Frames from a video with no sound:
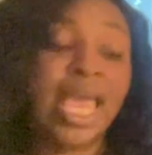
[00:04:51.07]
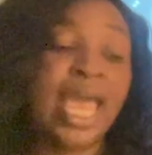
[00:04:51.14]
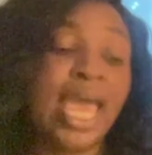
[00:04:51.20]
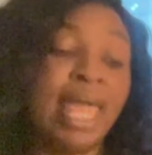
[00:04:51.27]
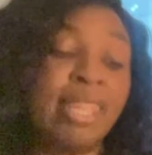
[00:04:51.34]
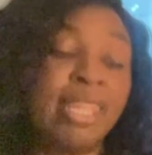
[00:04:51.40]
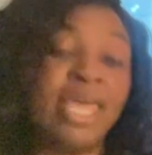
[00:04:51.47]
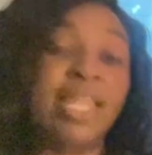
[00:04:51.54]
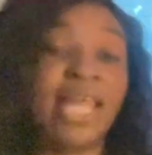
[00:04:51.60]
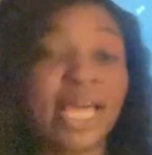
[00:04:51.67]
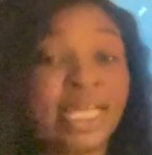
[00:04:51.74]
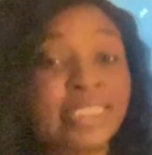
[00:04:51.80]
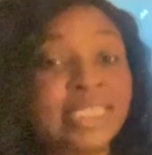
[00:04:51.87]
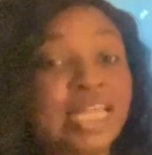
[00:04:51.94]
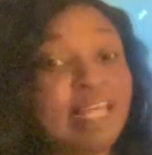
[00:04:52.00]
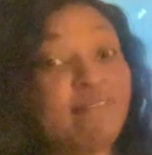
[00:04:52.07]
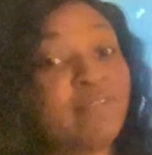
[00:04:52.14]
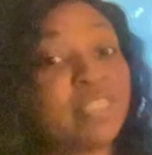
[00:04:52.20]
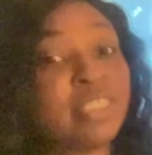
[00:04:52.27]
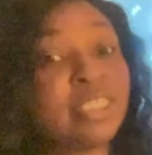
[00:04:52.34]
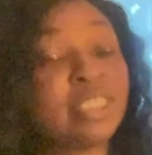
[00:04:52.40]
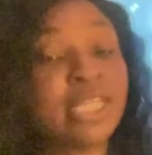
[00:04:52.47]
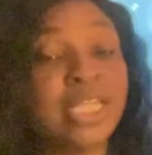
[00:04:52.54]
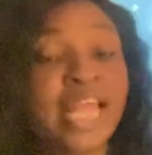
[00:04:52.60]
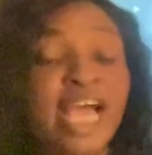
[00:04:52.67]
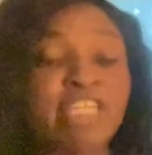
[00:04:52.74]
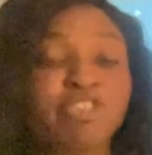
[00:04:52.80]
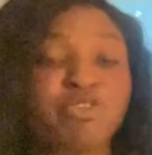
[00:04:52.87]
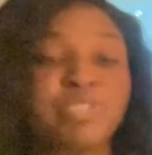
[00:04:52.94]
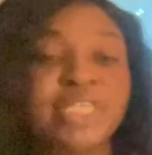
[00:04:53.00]
And then, like I said, if it's
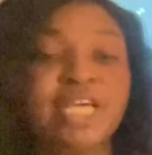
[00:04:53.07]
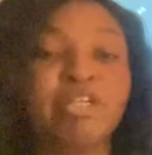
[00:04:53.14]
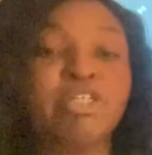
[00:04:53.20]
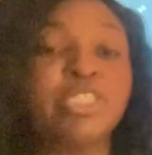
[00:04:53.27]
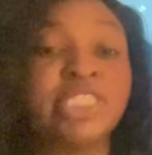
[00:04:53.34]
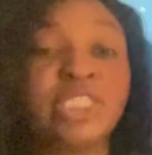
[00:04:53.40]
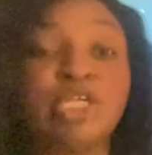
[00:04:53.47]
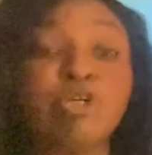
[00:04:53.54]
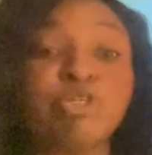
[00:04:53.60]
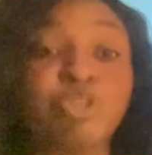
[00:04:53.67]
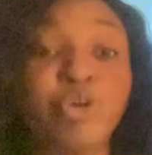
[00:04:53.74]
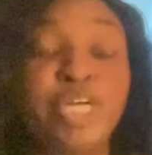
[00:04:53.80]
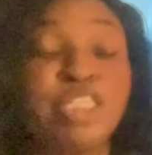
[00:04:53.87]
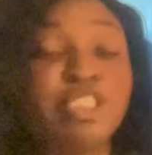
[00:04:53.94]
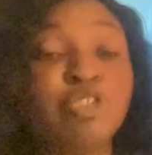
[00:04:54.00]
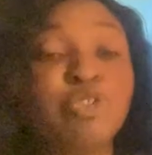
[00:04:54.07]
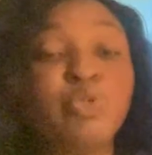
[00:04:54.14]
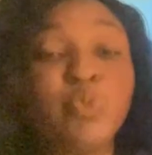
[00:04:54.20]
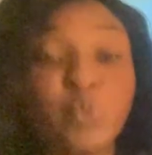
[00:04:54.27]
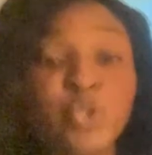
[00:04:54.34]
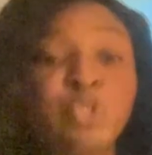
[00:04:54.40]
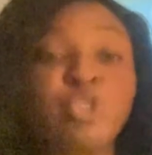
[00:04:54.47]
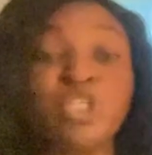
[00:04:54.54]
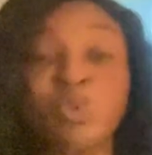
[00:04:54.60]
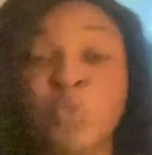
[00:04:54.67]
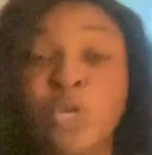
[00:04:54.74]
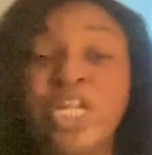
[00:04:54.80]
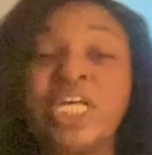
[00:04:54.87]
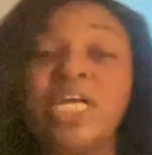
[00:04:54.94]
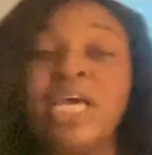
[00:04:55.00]
national standards, those are great too. You just
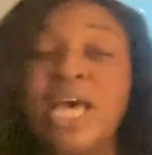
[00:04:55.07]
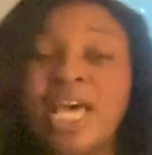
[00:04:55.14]
want to